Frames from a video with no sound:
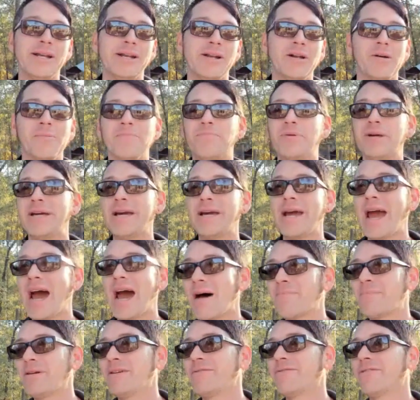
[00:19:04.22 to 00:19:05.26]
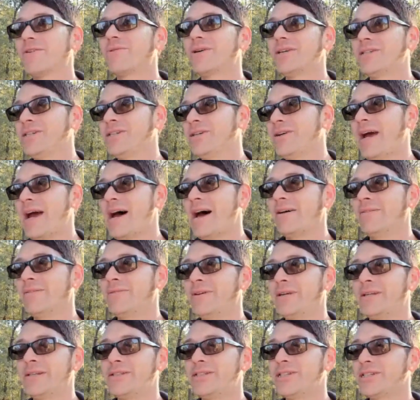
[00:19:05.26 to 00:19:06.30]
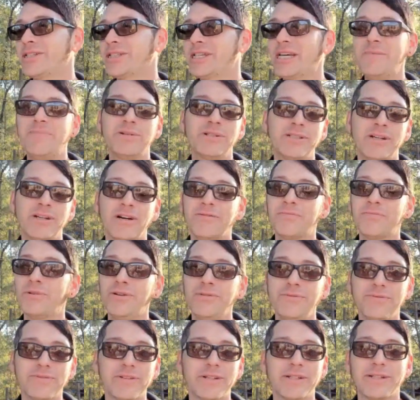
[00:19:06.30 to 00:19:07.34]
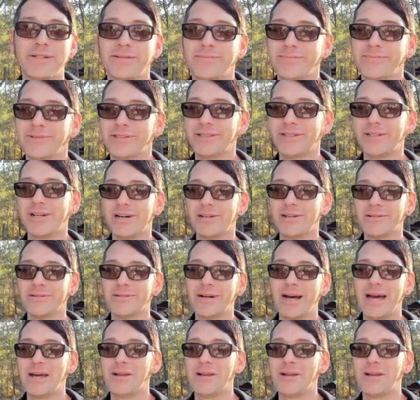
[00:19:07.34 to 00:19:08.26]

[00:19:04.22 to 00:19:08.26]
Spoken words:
them, be happy for what you have, and just keep yourself moving, you know.